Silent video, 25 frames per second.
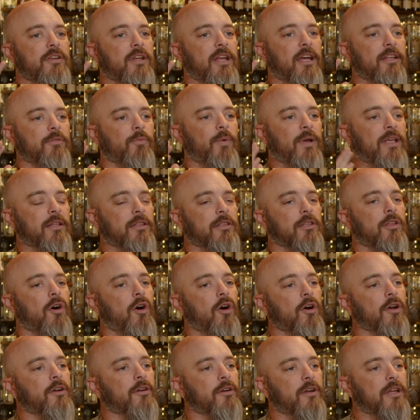you're going to have to wait
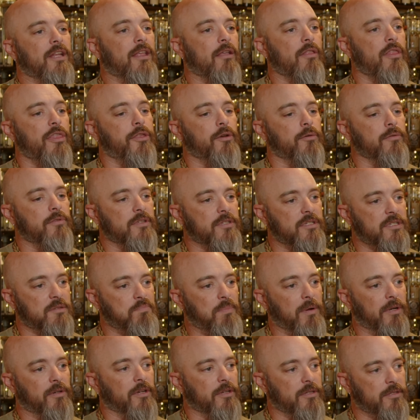longer to get through the
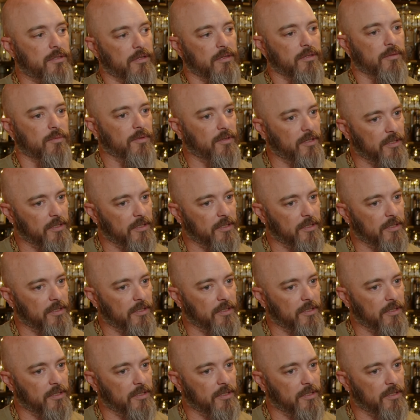spirit to the